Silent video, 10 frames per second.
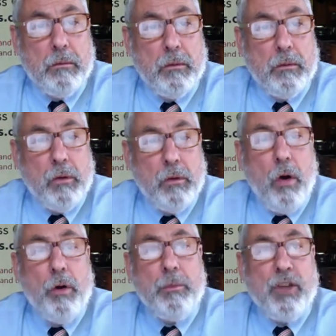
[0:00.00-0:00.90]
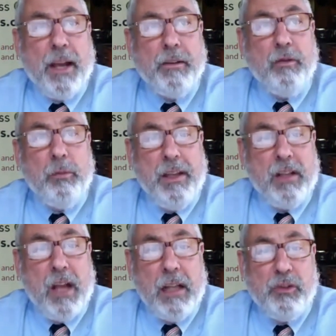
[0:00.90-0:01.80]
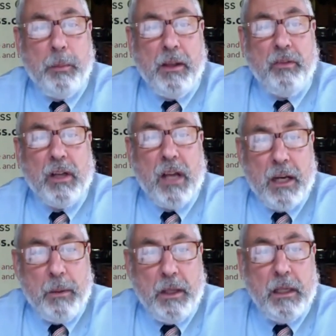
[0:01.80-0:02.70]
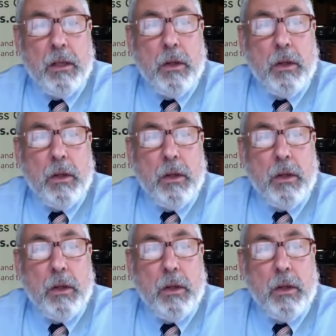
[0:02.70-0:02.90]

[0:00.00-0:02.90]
goal and objective to be a knowledge-based economy,